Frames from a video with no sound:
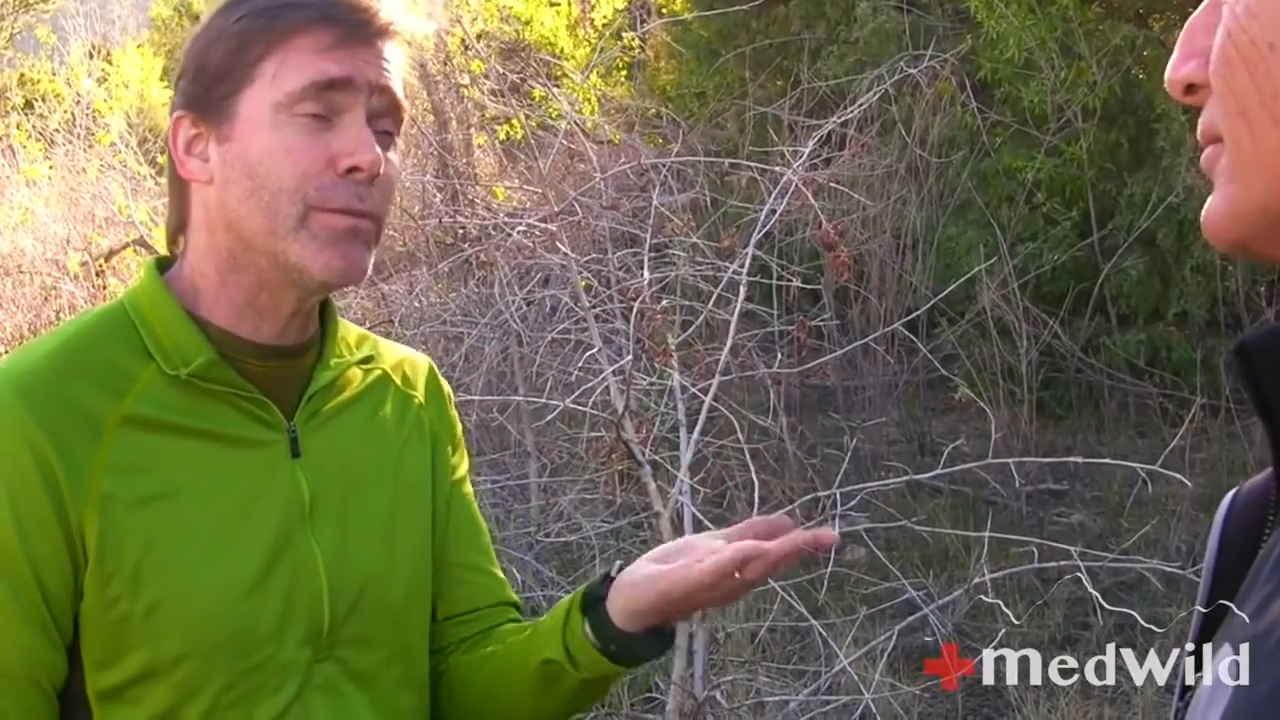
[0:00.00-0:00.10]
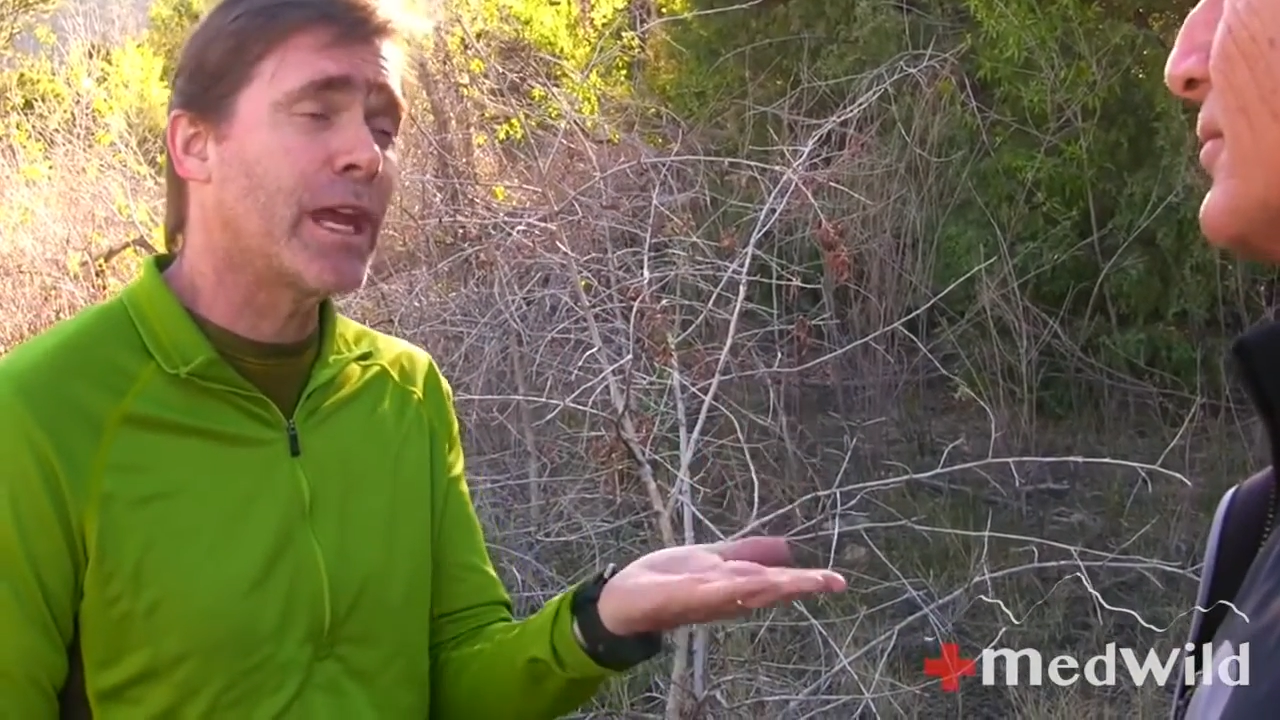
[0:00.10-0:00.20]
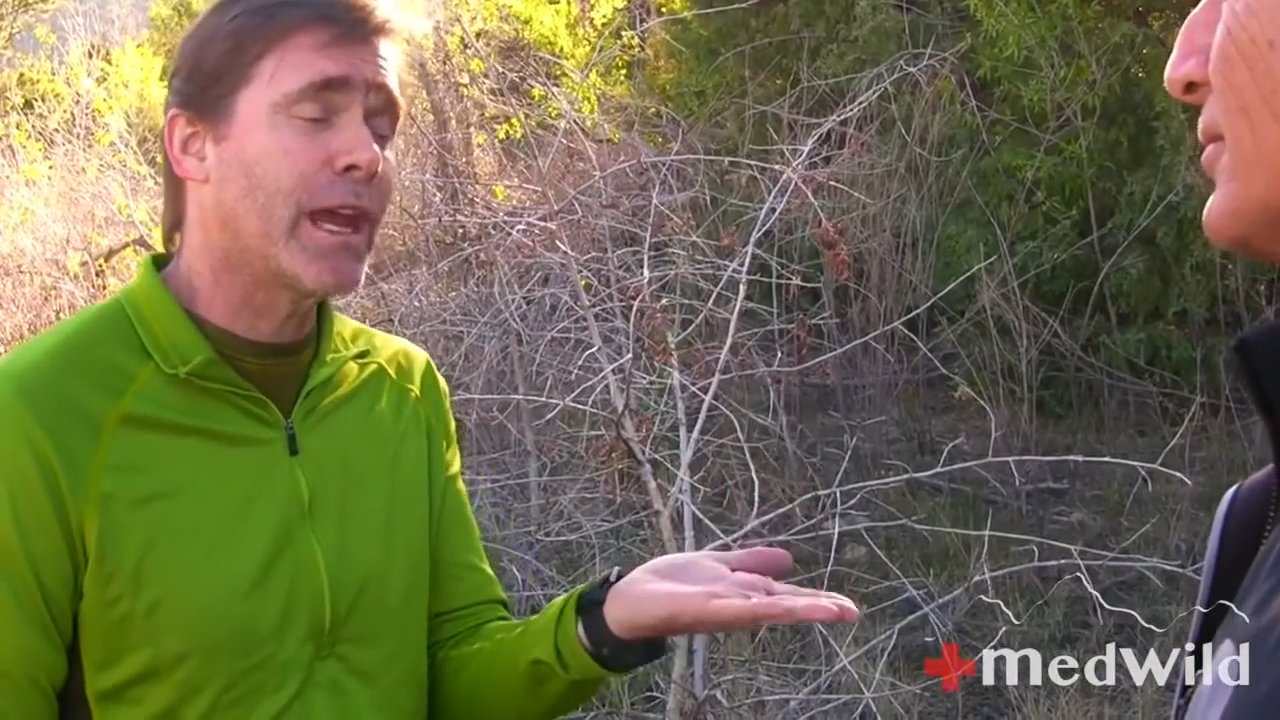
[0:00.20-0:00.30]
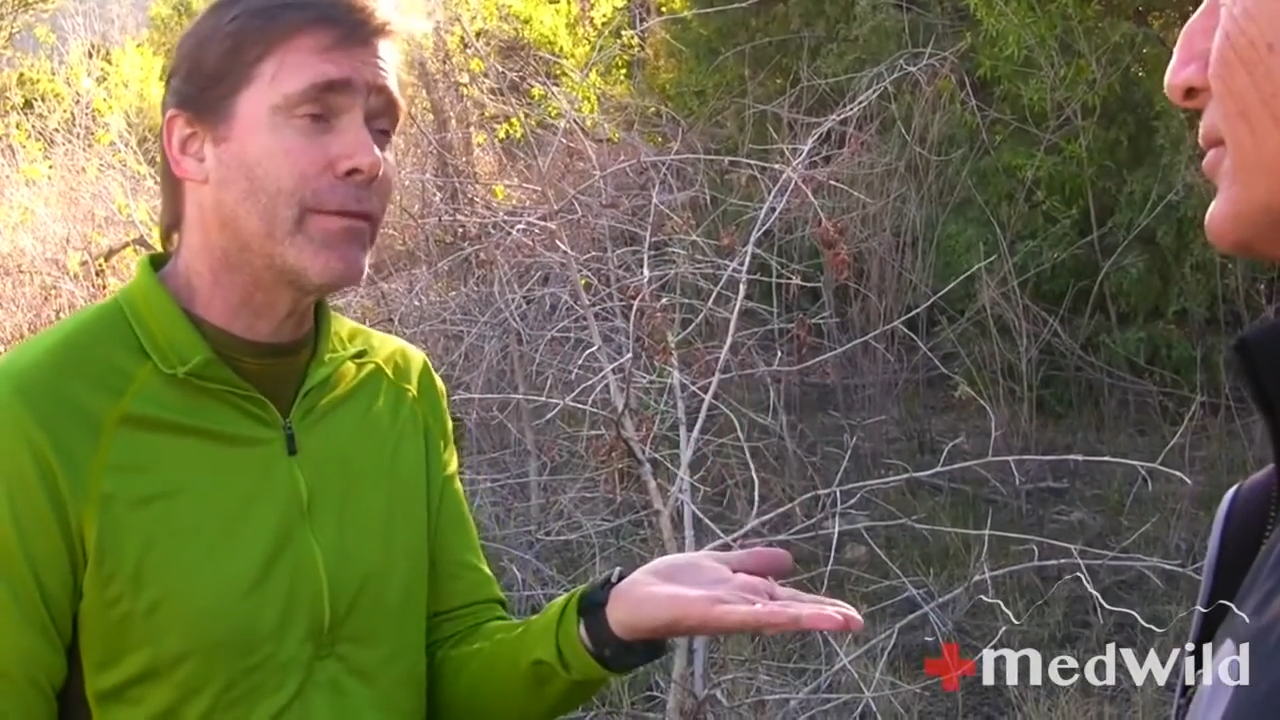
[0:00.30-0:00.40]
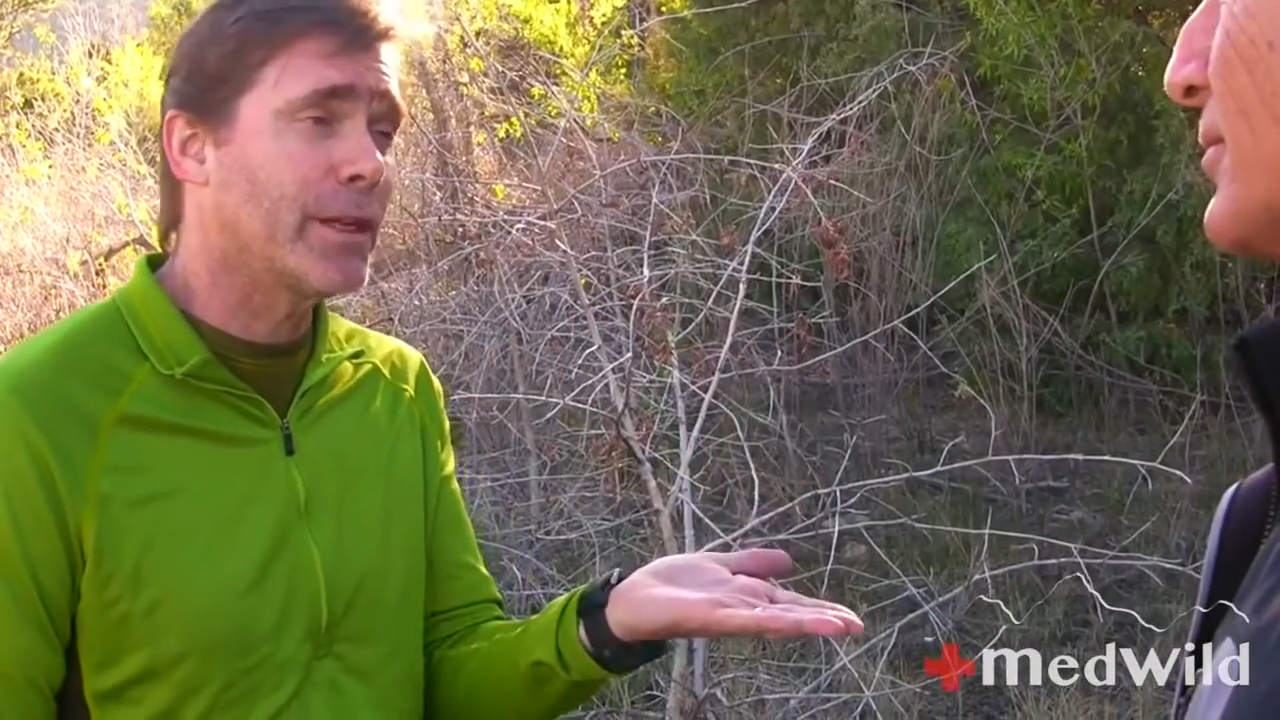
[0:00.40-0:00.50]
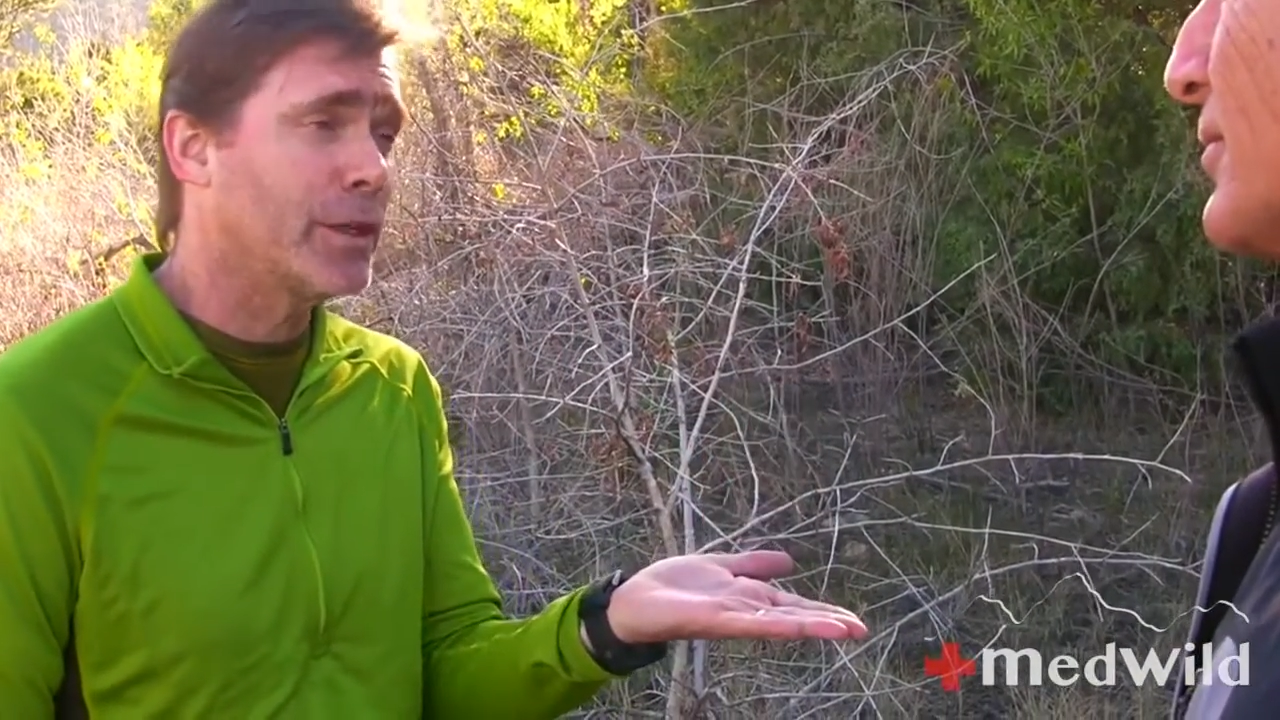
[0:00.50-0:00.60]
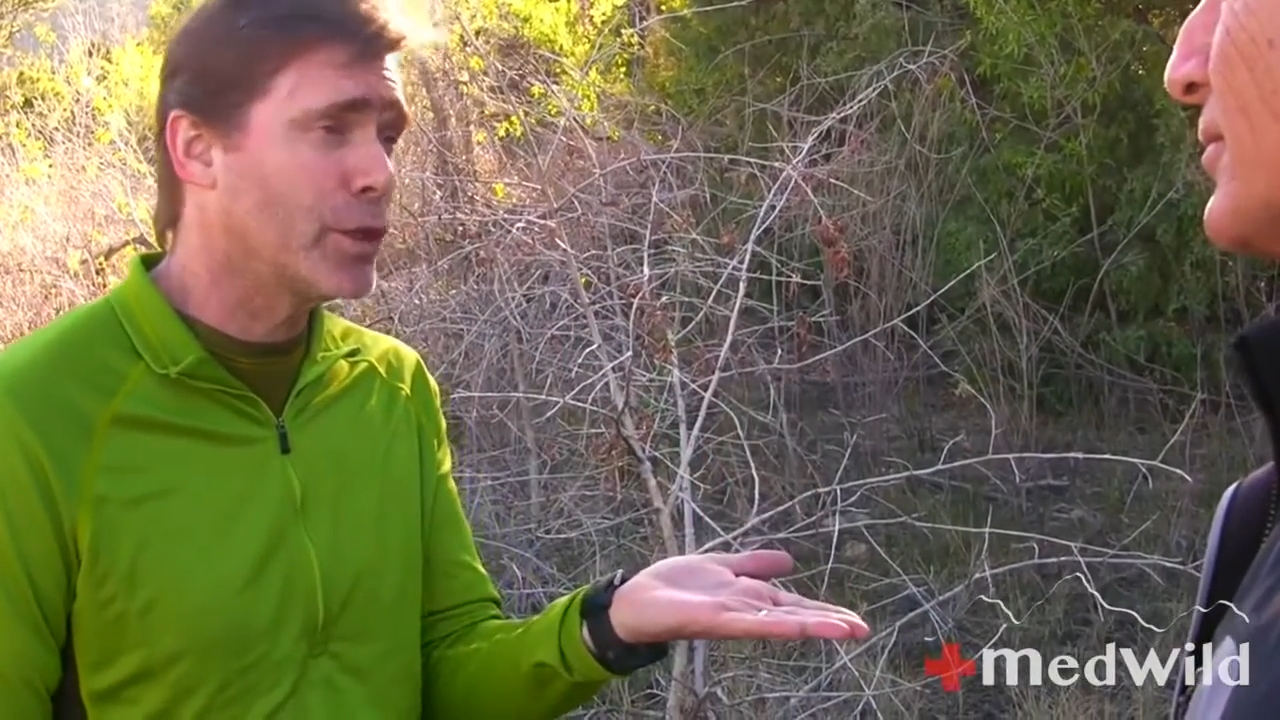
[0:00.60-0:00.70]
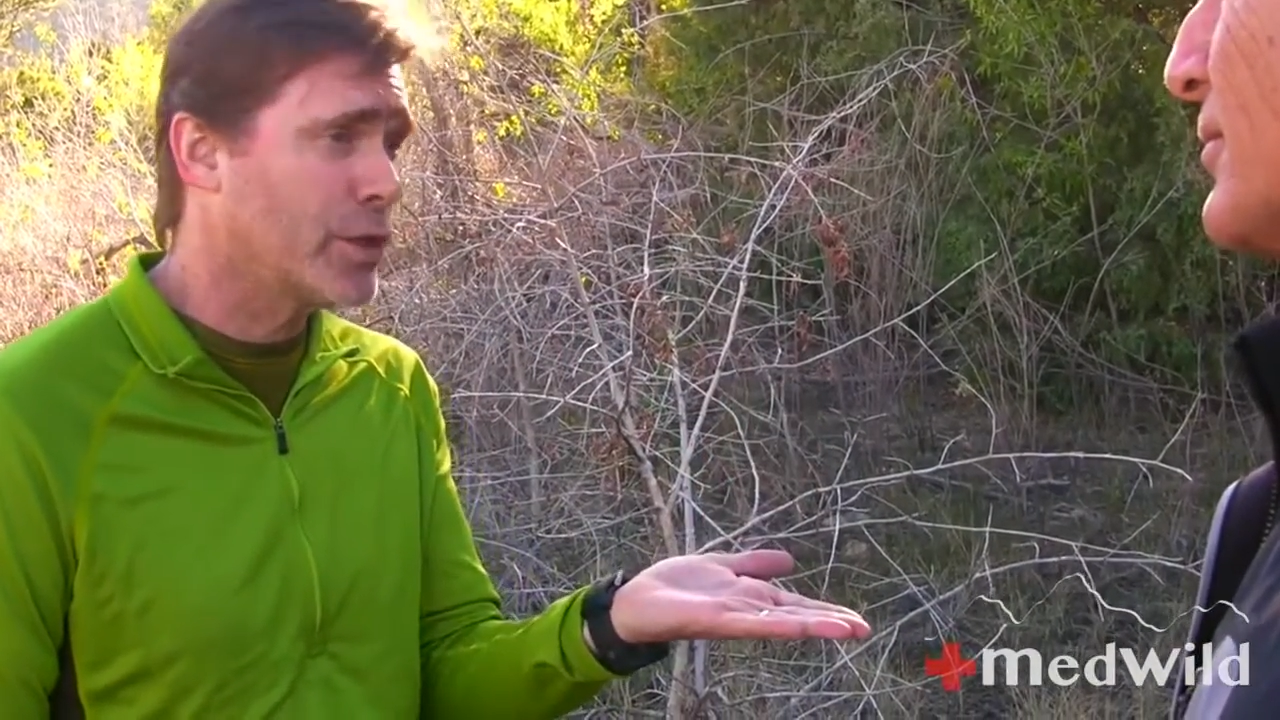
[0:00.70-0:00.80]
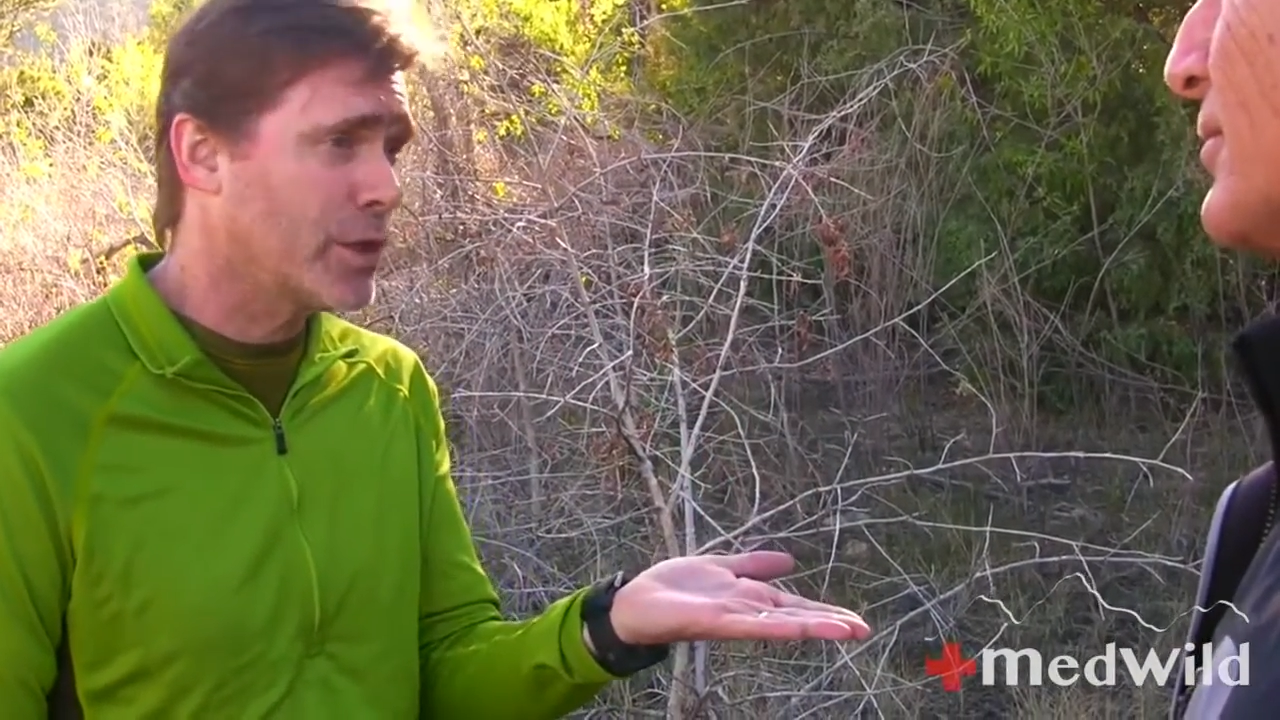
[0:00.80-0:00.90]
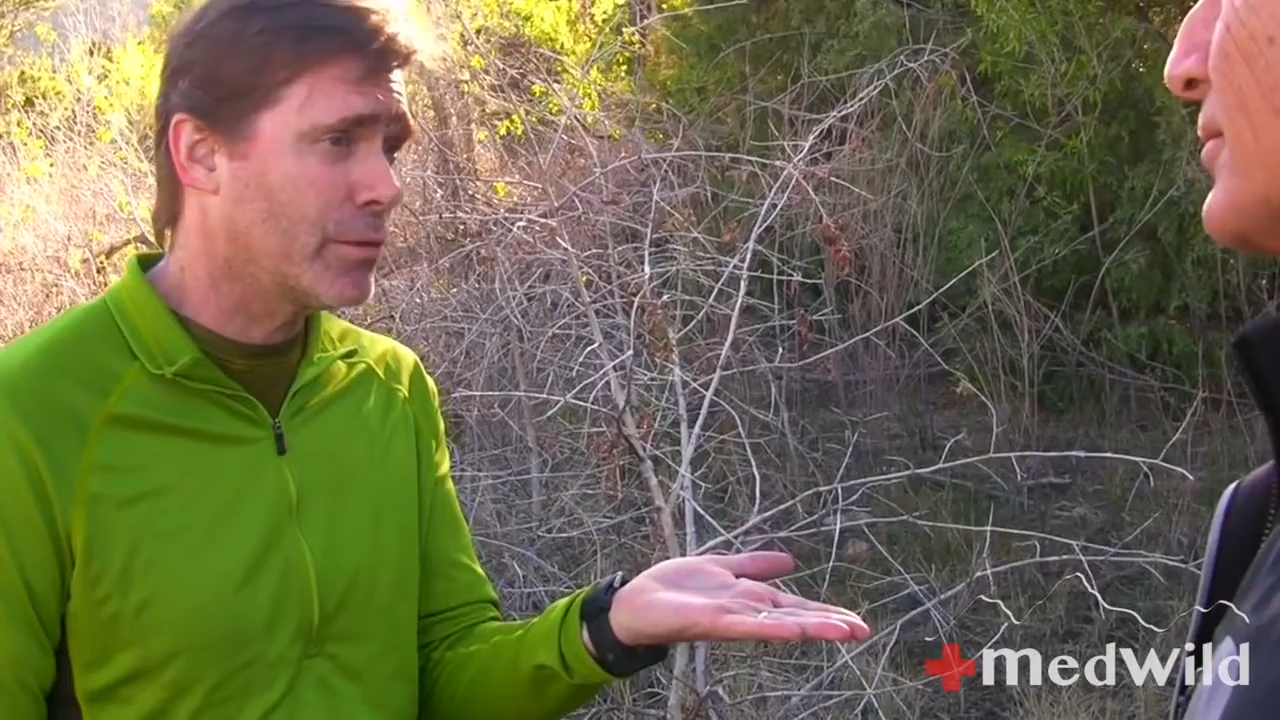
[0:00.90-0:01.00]
you may have an
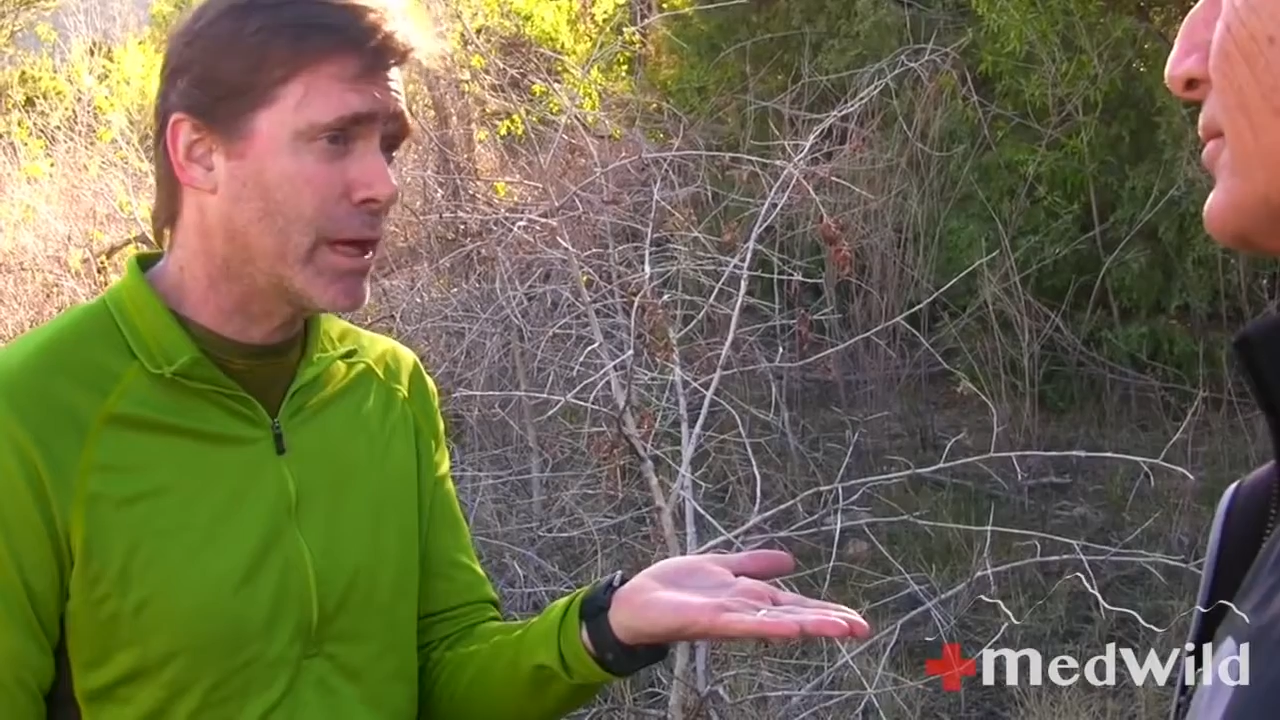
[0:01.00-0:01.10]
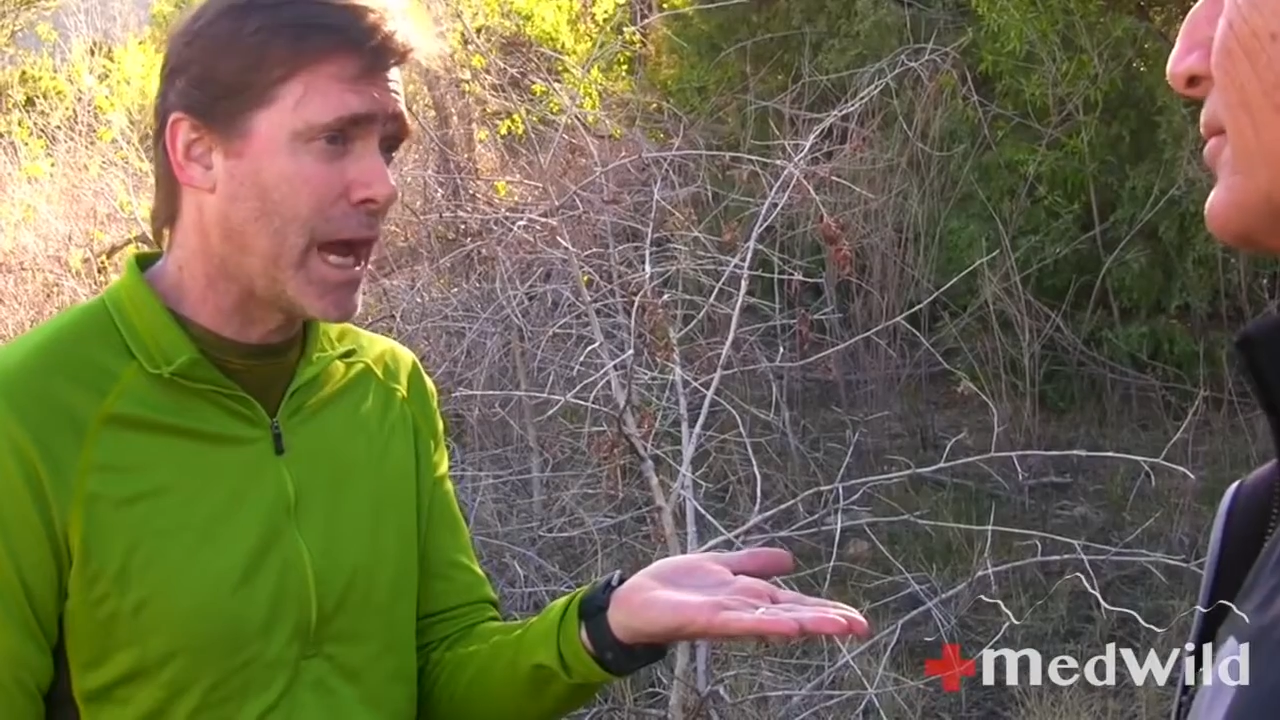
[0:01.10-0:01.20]
allergic